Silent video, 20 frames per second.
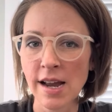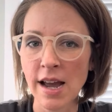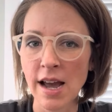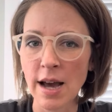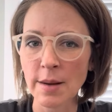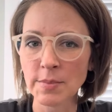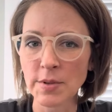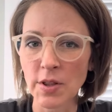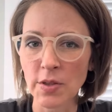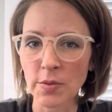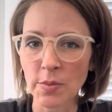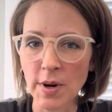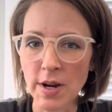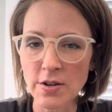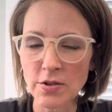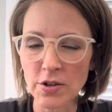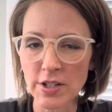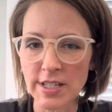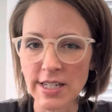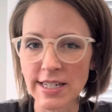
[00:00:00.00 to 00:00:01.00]
up to
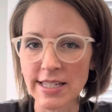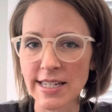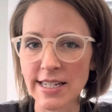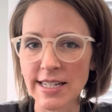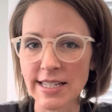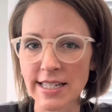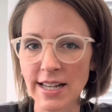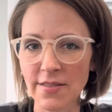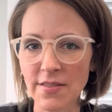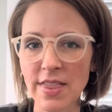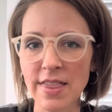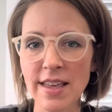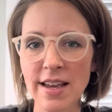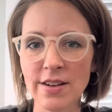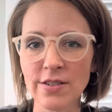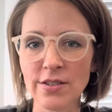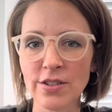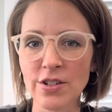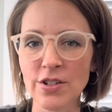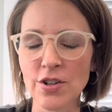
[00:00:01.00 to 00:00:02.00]

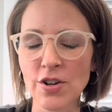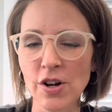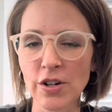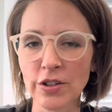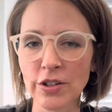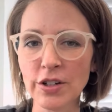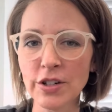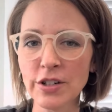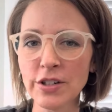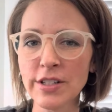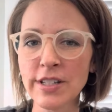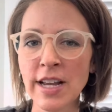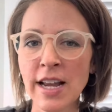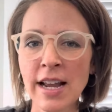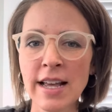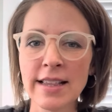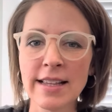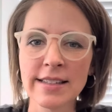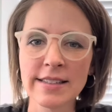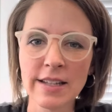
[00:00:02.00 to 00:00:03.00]
$367,000.
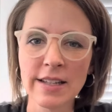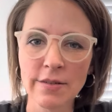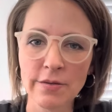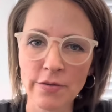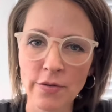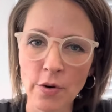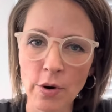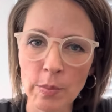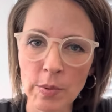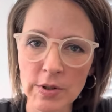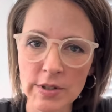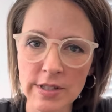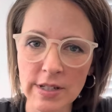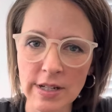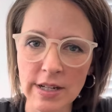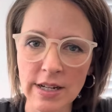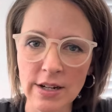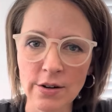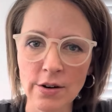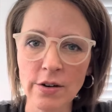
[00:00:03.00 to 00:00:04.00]
That's up
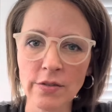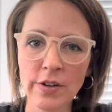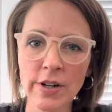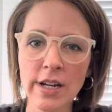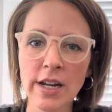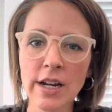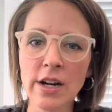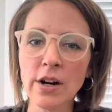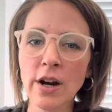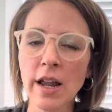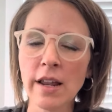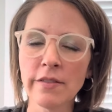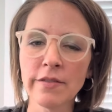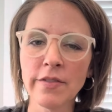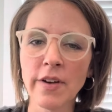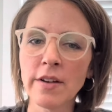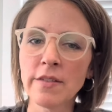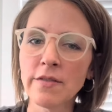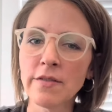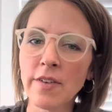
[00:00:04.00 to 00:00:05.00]
4% year over year, and
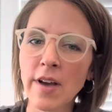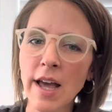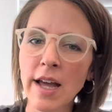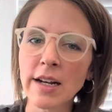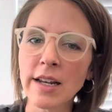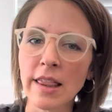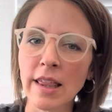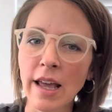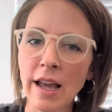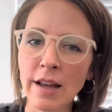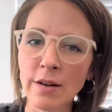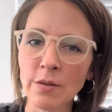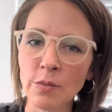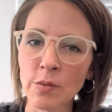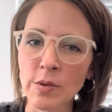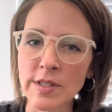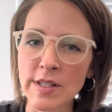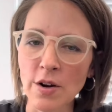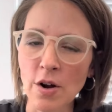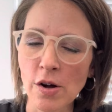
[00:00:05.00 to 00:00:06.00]
fun fact, that
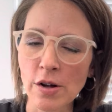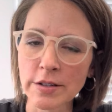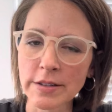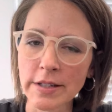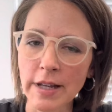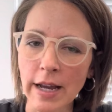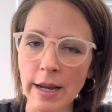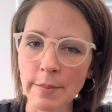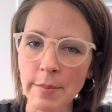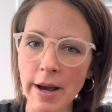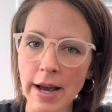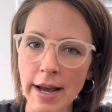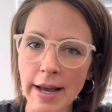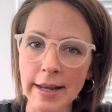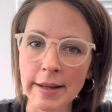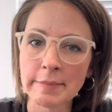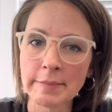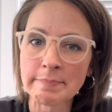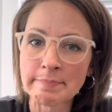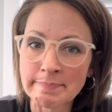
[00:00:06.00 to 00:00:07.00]
was an all-time
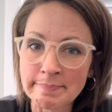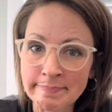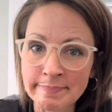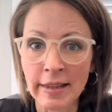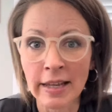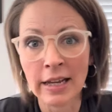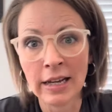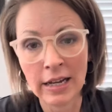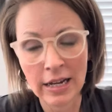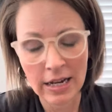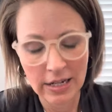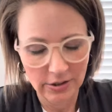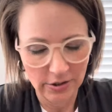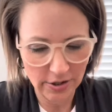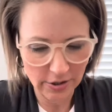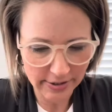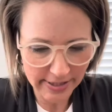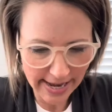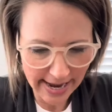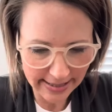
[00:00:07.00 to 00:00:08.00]
high. So
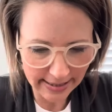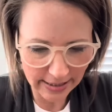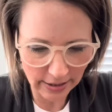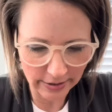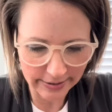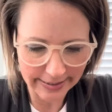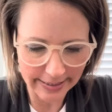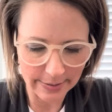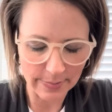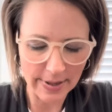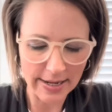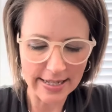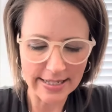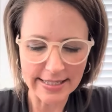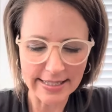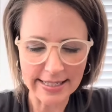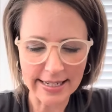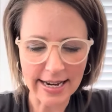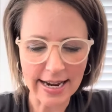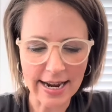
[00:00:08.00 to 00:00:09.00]
there's that little
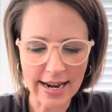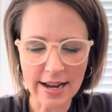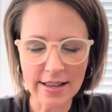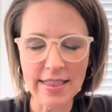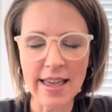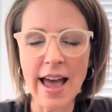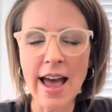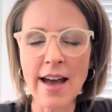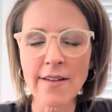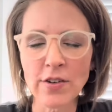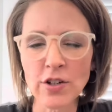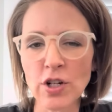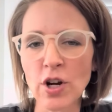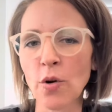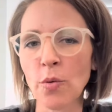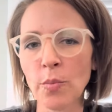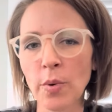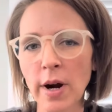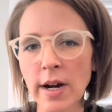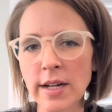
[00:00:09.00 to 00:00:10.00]
tidbit. Uh, the average
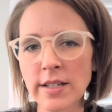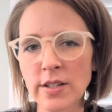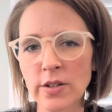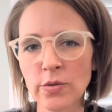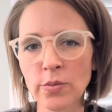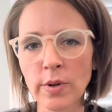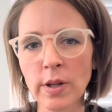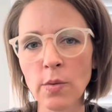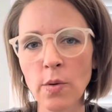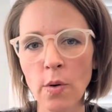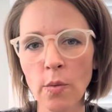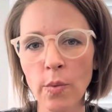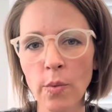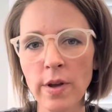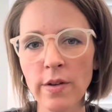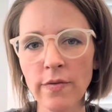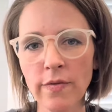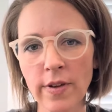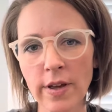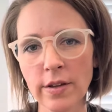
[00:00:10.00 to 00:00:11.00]
home price is really what
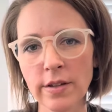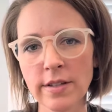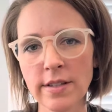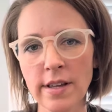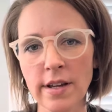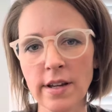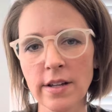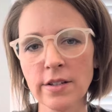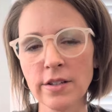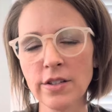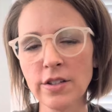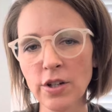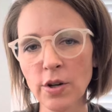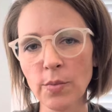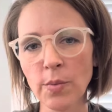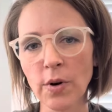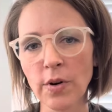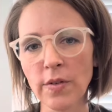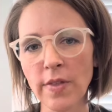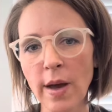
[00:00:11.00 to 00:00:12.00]
we feel as the
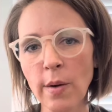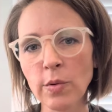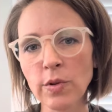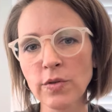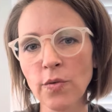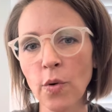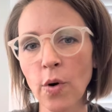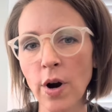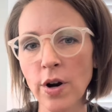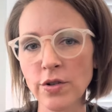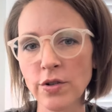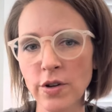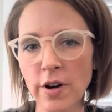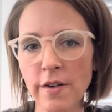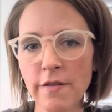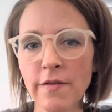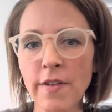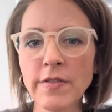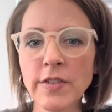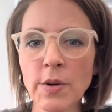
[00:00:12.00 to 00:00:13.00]
consumer. That was
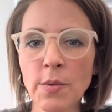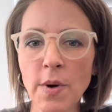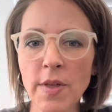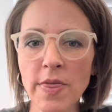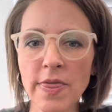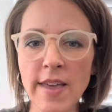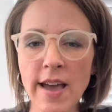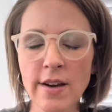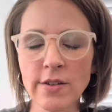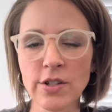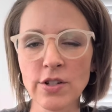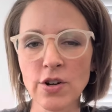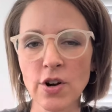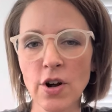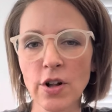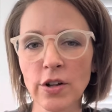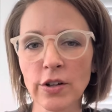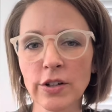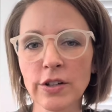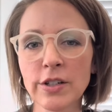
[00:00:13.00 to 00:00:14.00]

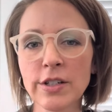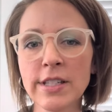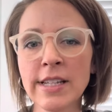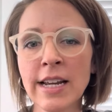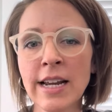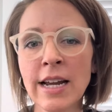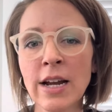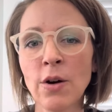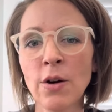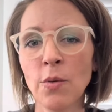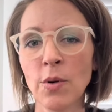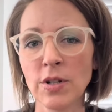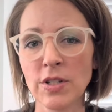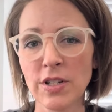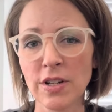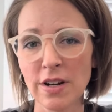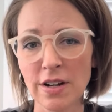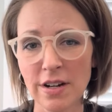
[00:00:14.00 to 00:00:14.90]
$451,000, which